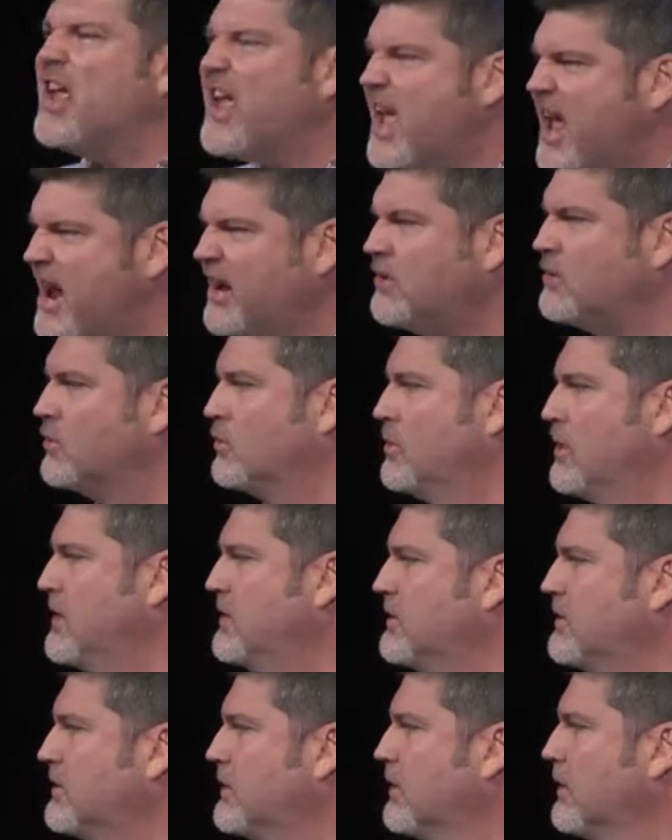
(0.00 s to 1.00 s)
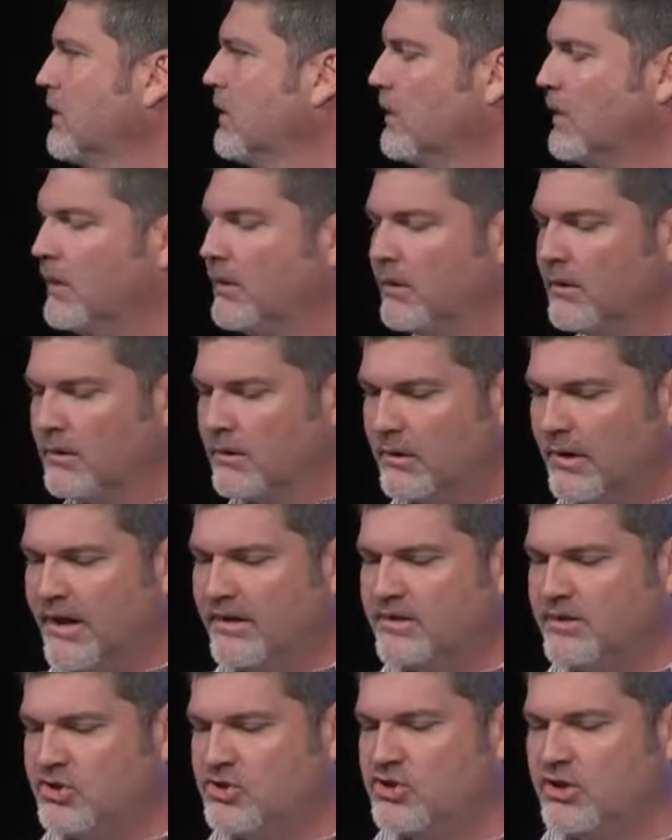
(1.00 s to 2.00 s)
ignorance, like
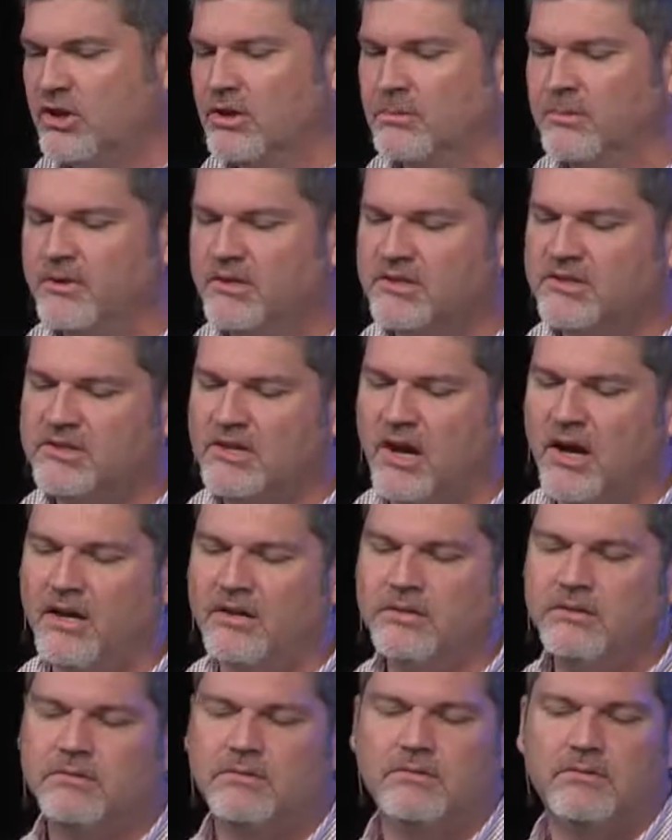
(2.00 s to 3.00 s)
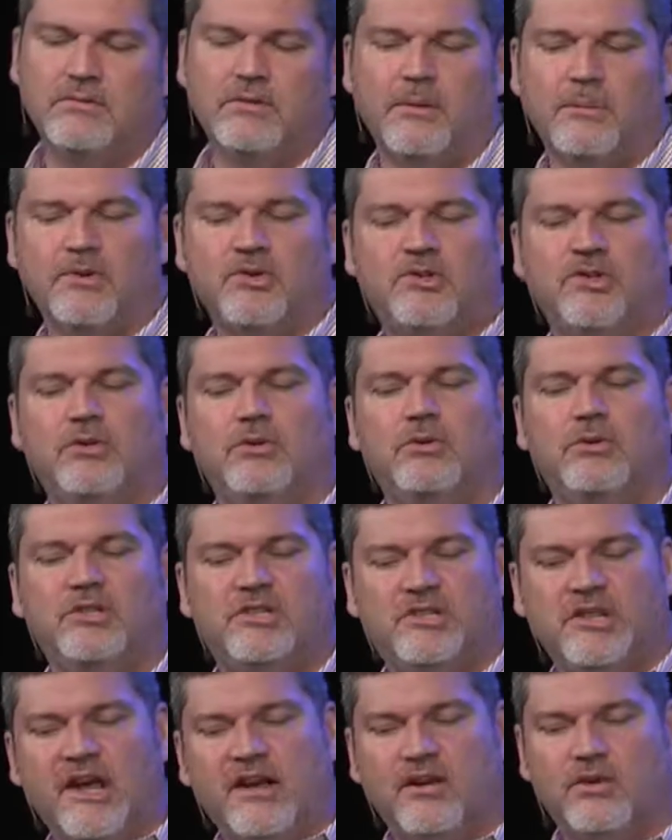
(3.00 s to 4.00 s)
this gentleman has done. Number two is
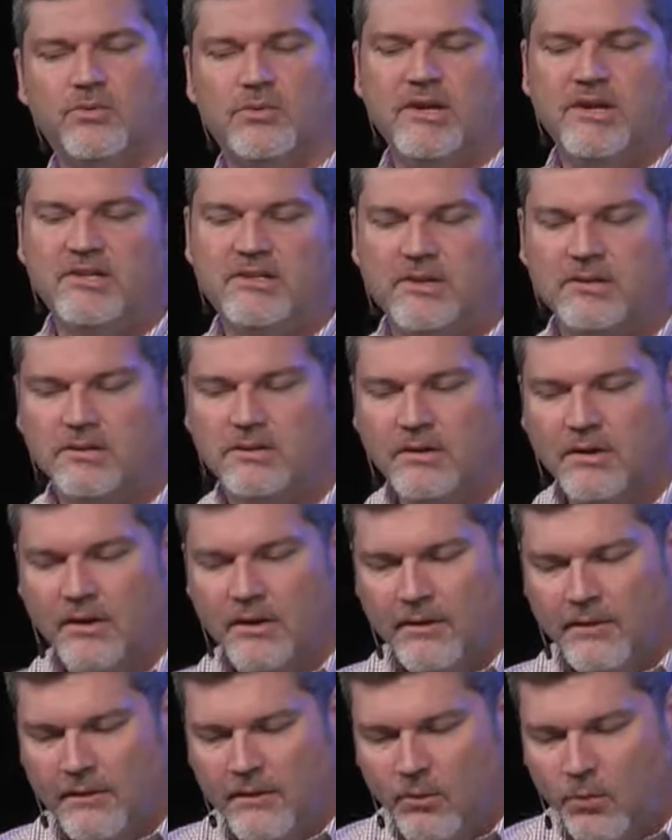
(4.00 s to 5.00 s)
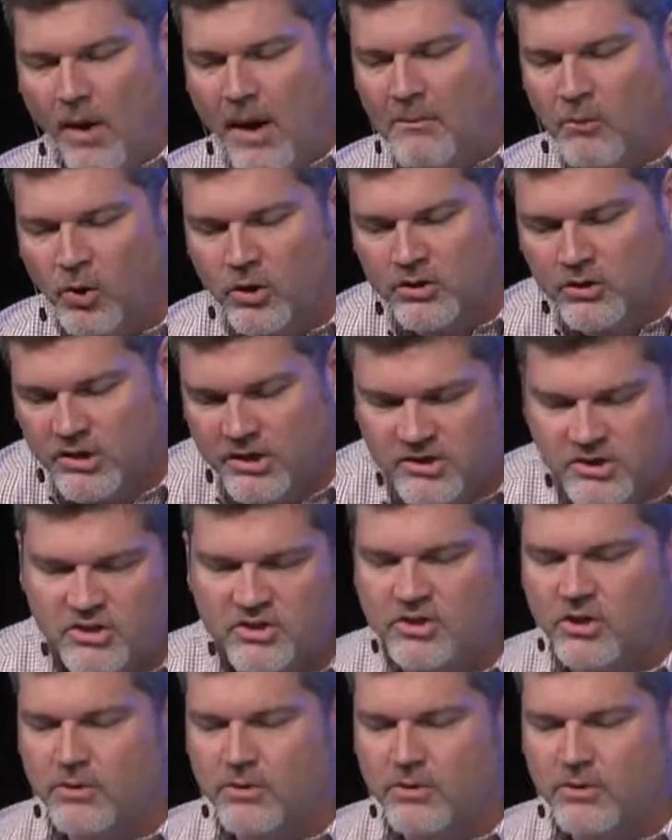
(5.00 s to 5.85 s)
second reason why more Christians are